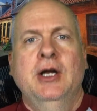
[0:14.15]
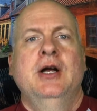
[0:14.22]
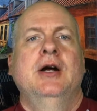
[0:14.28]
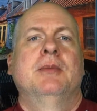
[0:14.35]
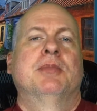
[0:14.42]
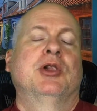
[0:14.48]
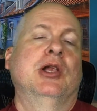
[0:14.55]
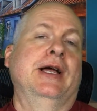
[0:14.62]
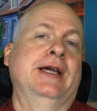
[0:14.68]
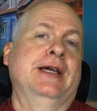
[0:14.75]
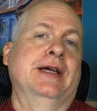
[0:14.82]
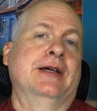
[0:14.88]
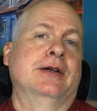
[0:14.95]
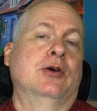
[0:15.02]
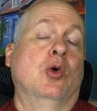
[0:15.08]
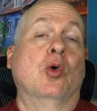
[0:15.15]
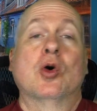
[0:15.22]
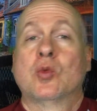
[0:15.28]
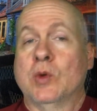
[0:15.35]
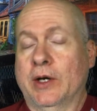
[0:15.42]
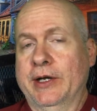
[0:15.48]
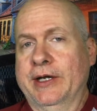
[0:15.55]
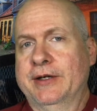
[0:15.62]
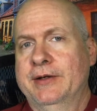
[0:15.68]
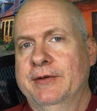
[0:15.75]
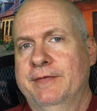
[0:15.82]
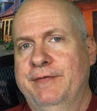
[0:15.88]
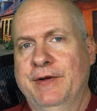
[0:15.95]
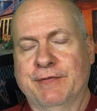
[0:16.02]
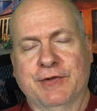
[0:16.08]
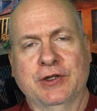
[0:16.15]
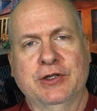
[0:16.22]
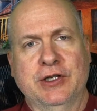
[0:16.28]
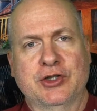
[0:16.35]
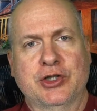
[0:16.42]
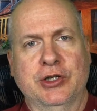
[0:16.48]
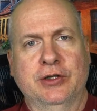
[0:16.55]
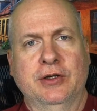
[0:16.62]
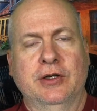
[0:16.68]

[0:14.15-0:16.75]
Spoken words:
playing or running 5th edition